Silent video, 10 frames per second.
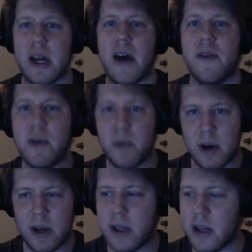everyone
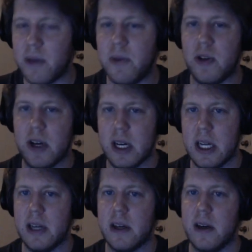in the
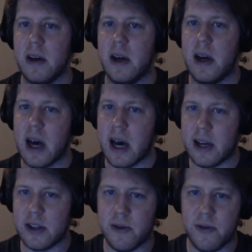community has
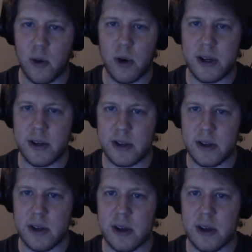a voice,